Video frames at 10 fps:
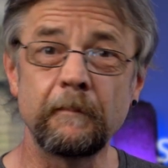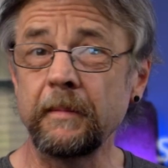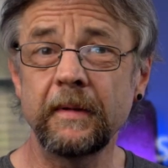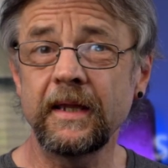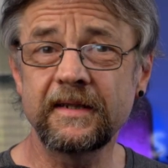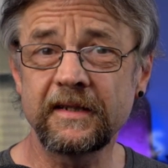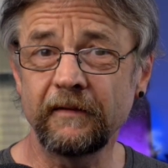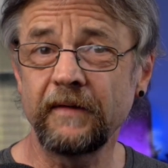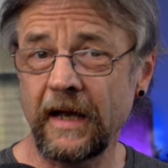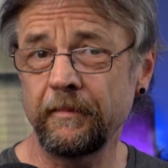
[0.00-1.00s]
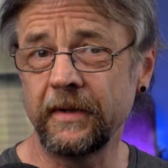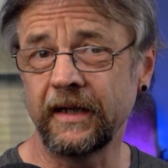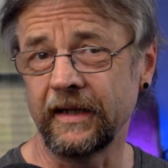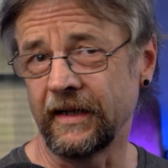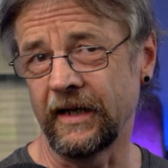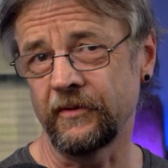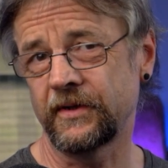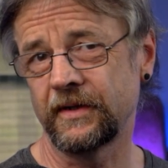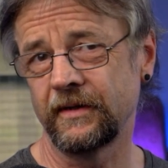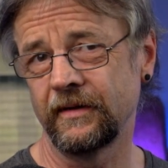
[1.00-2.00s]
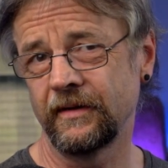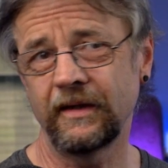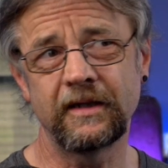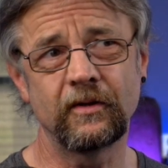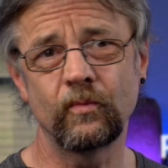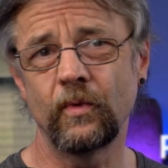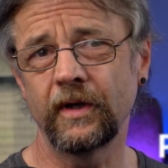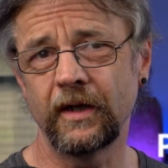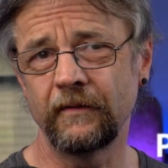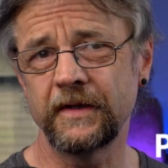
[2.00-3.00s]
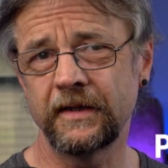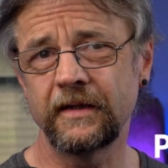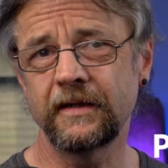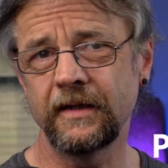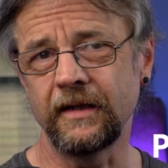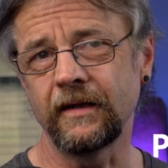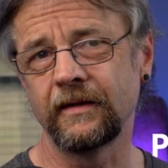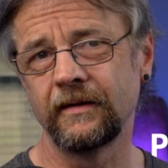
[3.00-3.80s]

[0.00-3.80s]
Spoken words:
Maybe there's stuff happening in the house that they don't want others to see.